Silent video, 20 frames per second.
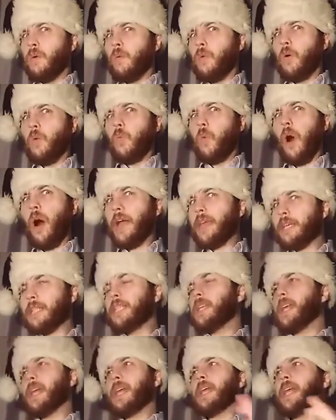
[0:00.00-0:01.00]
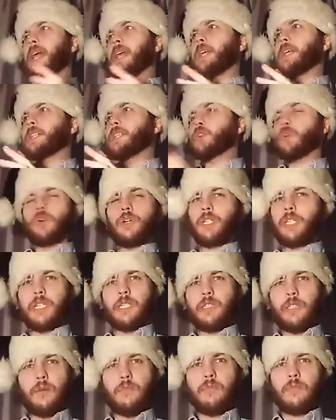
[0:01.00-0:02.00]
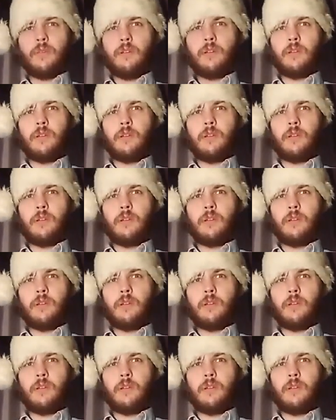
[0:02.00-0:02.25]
Why isn't he sourcing them?